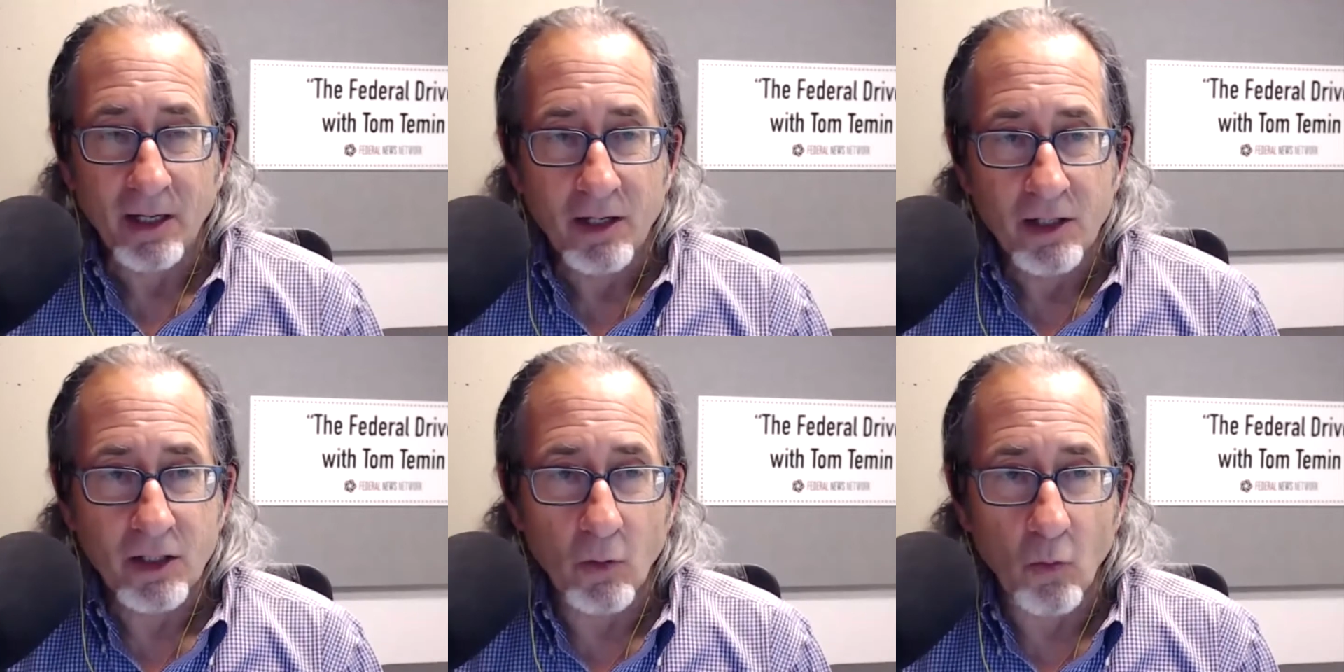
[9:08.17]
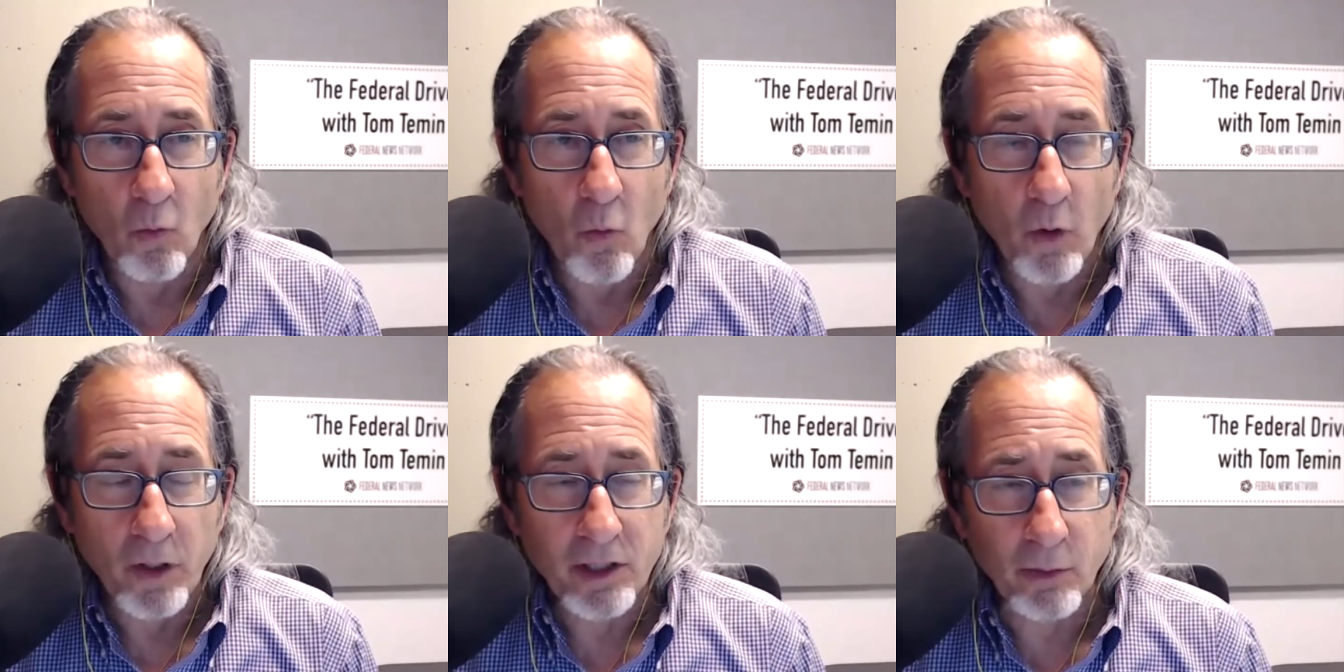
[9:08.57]
So
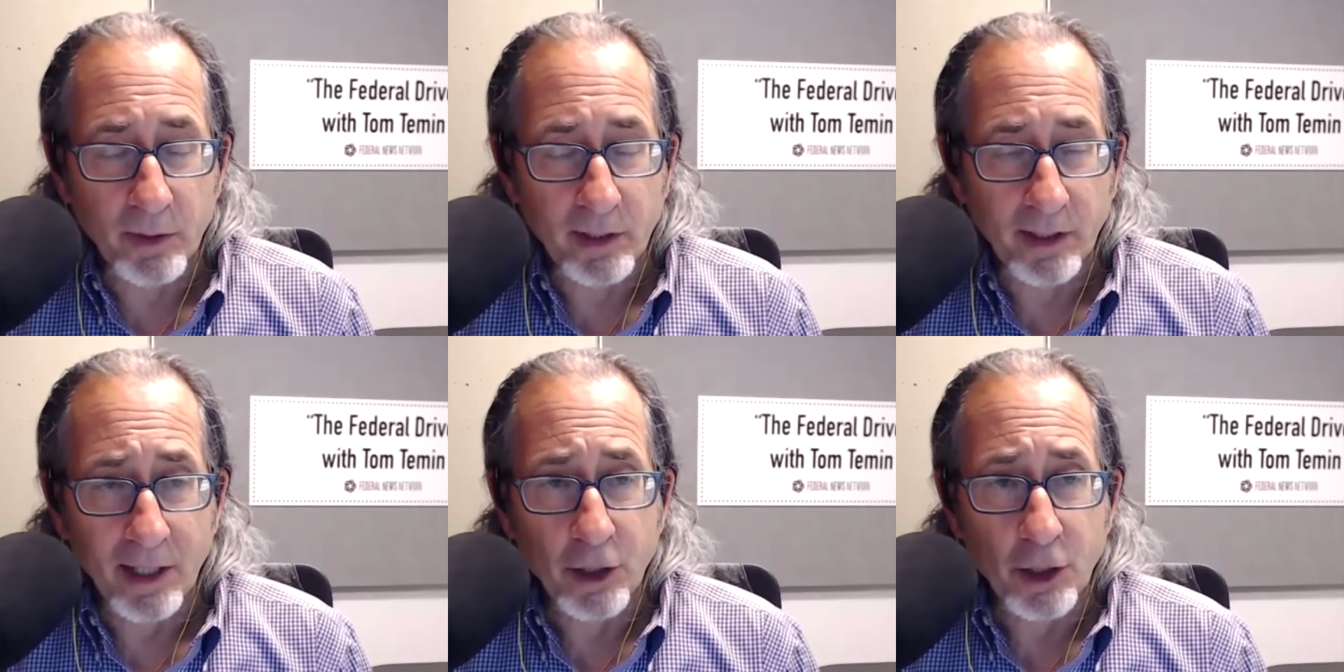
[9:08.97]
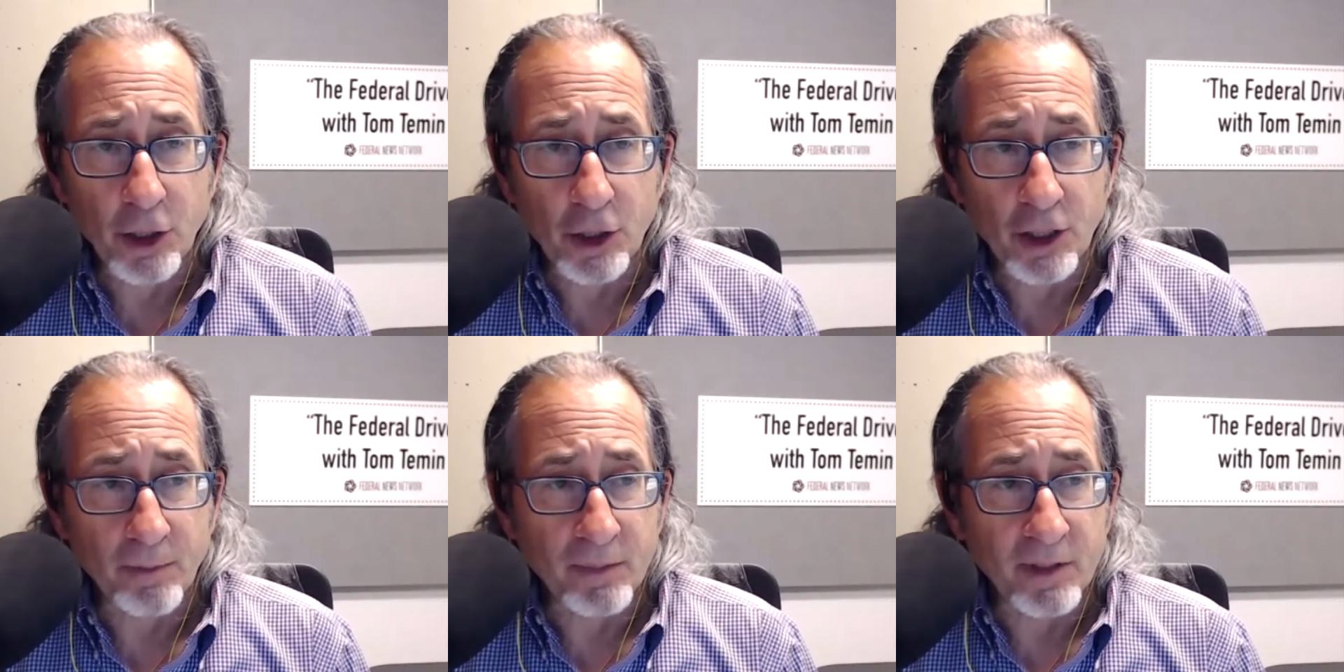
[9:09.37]
what's the
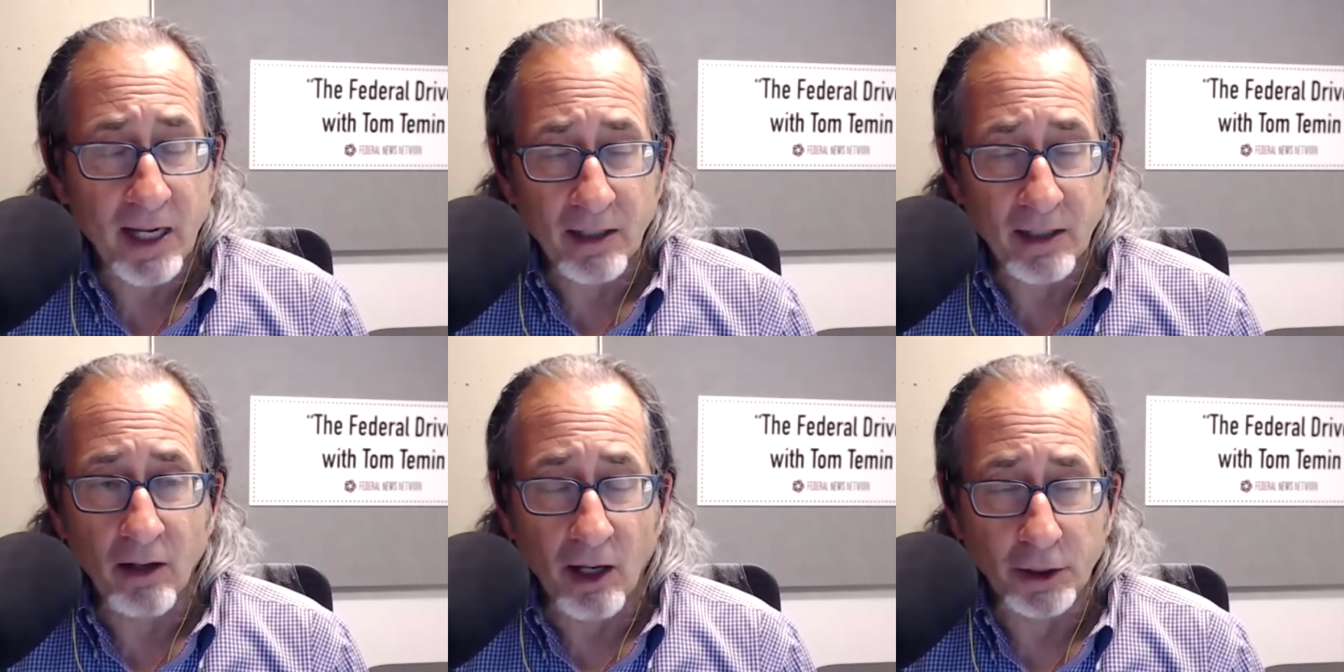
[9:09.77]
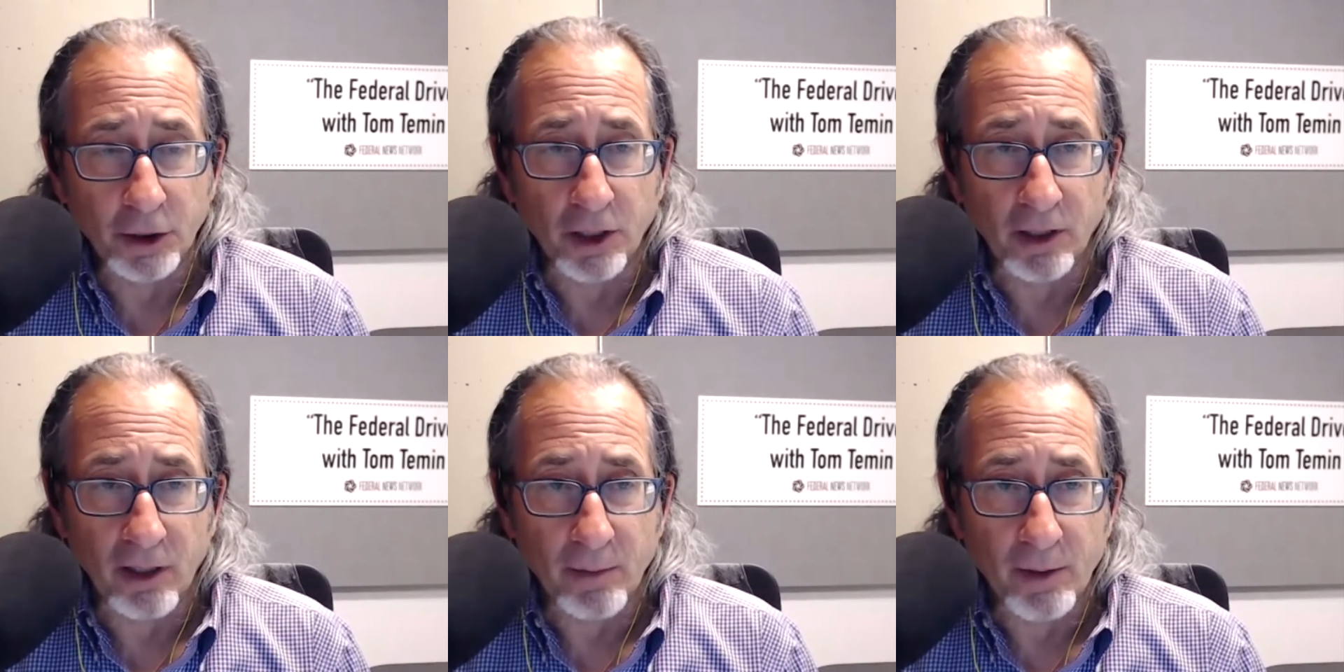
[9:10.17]
relationship technologically